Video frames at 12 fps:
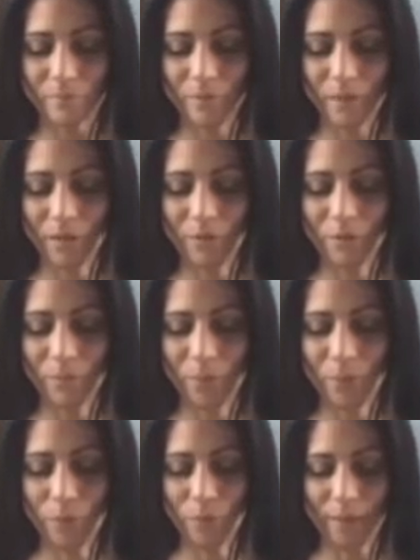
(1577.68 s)
of
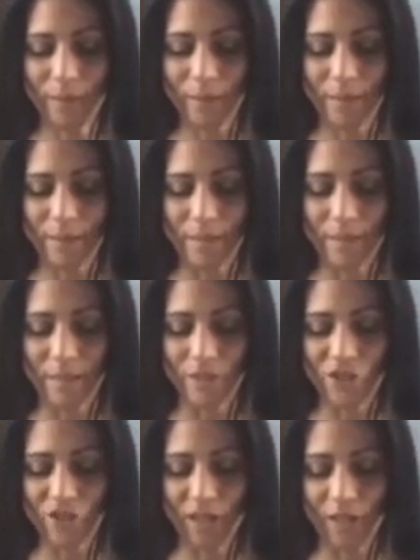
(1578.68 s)
movement, that's the
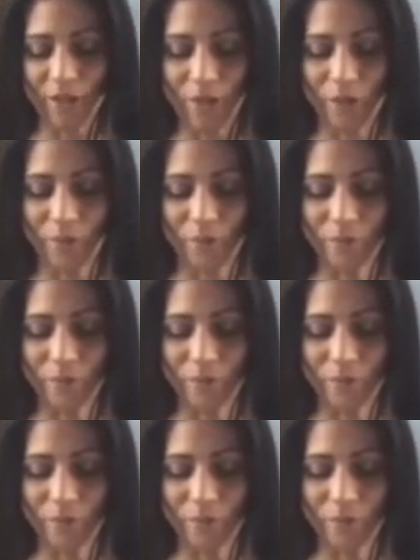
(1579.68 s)
initiator.